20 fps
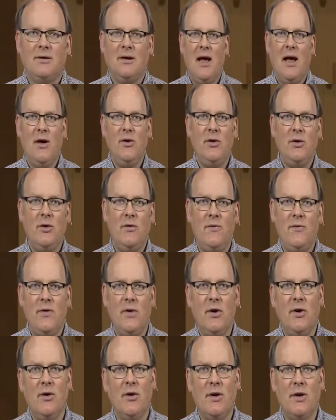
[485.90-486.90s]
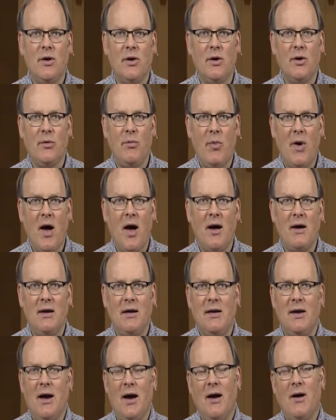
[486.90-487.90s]
How do you feel in your
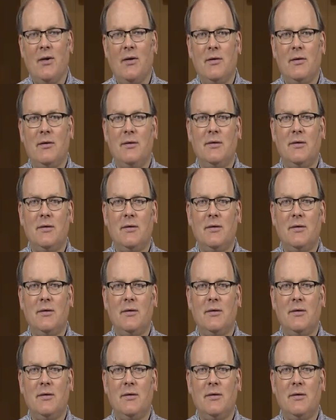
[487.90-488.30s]
body now?